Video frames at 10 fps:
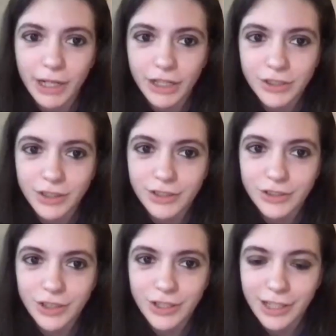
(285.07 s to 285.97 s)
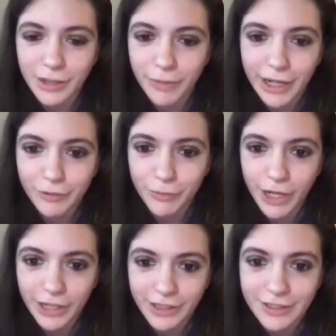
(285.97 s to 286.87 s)
I actually just came back from
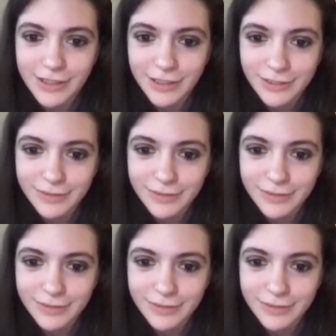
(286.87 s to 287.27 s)
practice.